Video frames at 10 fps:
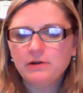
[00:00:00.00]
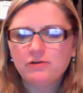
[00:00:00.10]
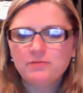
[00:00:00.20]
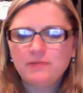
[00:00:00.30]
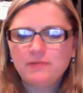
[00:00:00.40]

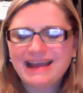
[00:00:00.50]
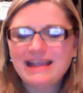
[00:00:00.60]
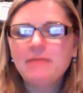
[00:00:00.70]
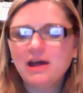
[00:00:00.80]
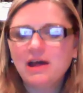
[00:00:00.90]
group yet,
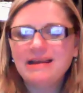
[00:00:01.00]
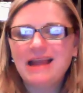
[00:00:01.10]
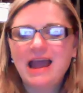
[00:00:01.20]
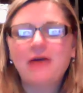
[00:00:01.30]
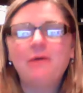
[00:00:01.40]
email me
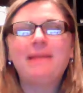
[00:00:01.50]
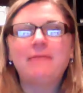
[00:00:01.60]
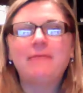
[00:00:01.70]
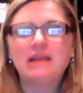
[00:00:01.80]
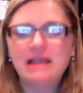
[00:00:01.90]
now, but
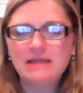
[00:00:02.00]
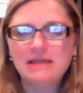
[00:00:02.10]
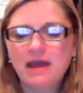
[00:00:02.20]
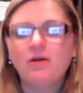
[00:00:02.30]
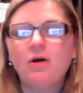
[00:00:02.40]
I'm going to
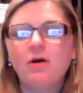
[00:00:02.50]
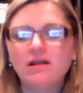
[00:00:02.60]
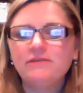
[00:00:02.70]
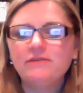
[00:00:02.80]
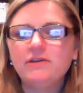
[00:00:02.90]
email
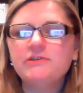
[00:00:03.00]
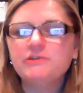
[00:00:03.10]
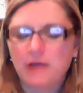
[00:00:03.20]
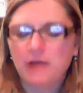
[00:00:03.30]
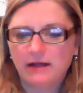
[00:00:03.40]
all of you
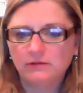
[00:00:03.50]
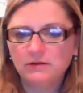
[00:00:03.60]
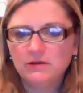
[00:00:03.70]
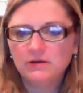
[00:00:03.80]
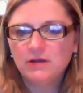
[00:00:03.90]
as well
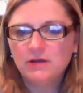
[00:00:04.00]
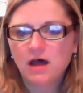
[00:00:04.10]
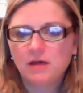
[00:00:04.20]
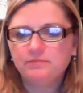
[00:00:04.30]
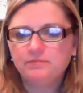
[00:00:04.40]

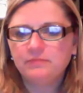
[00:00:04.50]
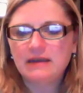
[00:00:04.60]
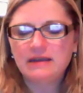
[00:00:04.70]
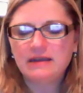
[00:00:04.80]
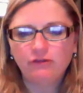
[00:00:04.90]

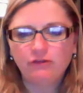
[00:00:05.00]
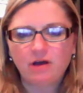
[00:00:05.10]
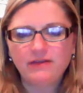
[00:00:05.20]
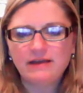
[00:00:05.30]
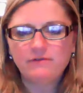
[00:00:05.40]
and get you all
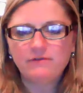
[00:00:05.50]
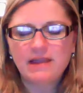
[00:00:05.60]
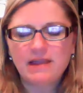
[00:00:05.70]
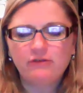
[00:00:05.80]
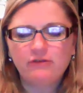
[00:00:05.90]
that
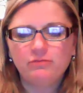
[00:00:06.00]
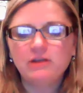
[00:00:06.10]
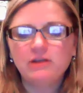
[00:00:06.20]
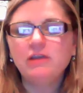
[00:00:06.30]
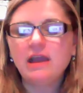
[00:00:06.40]
information. We're going
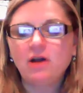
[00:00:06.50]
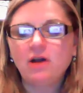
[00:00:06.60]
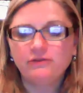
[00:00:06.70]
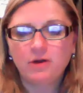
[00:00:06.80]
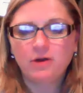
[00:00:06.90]
to do a
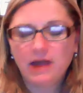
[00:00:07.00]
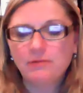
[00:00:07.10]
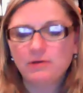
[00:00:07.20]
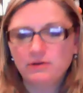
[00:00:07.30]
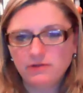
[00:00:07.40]
kickoff. Tomorrow
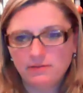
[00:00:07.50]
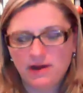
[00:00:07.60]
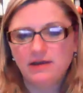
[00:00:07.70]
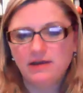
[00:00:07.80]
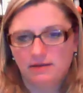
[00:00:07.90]
night we're doing the
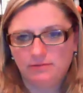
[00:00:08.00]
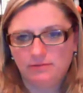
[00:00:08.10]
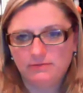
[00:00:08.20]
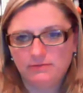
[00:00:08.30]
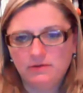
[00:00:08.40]
brain dump.
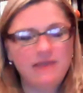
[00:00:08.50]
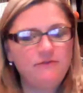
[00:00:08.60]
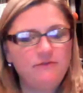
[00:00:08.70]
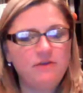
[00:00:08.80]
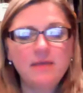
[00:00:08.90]
Okay,
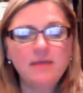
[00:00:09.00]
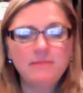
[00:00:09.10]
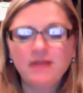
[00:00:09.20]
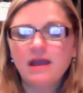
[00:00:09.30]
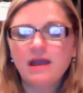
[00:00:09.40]
if you can't be
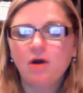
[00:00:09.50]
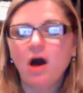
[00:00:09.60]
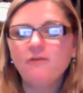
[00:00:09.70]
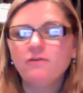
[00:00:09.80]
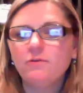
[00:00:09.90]
on that
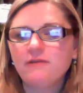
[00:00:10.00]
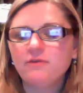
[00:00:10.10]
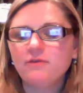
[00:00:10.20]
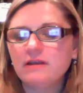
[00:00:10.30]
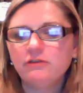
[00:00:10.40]
call for
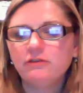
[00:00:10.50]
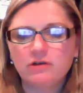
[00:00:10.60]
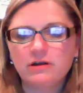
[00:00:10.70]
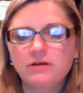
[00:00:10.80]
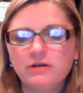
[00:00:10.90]
whatever reason,
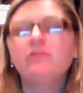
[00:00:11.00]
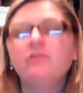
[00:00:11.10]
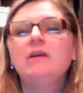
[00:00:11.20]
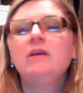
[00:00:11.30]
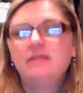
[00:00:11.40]
short notice,
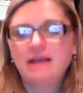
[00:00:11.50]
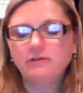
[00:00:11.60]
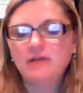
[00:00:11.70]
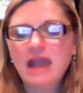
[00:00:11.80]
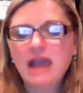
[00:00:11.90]
that's
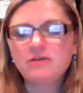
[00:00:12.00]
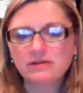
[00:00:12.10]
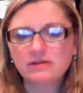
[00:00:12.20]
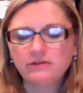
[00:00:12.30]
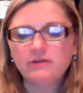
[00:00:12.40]
okay. You
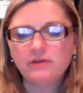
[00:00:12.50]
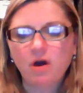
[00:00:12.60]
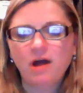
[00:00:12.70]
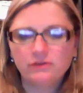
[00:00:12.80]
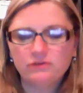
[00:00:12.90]
can listen to the
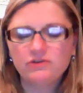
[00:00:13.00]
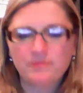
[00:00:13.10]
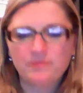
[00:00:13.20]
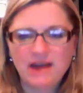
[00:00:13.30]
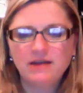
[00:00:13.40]
call and do your
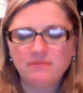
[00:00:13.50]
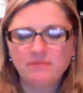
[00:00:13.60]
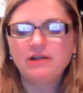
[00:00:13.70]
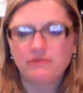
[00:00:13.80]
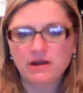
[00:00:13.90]
brain dump
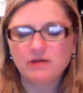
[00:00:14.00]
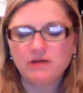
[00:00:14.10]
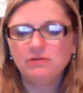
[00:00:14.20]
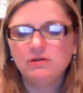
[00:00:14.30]
on your own,